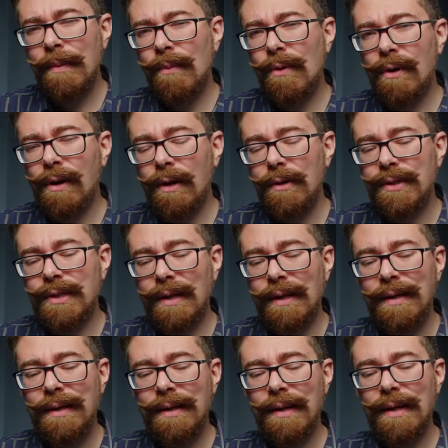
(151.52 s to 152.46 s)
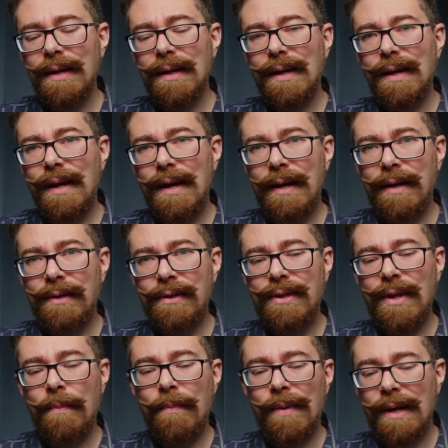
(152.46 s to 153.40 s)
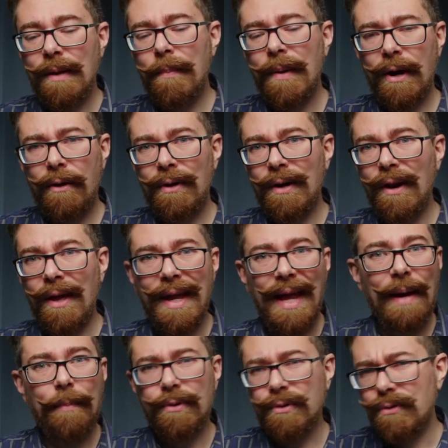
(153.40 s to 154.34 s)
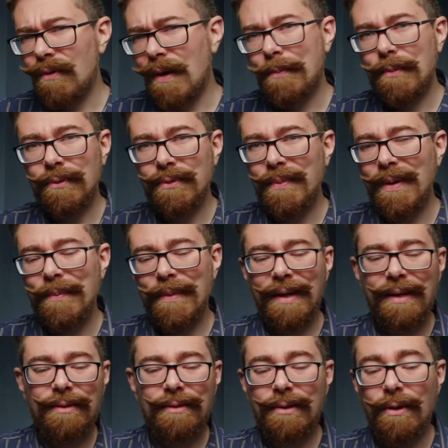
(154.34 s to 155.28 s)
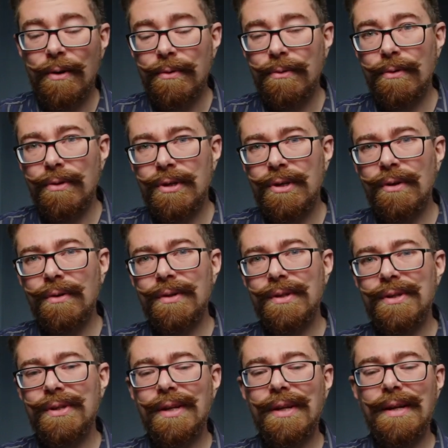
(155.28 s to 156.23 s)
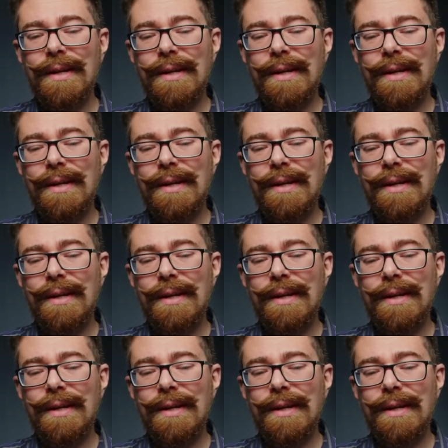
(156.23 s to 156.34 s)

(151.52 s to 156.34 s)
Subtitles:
more closely, and then we're comparing like apples for apples when we're going through the shots.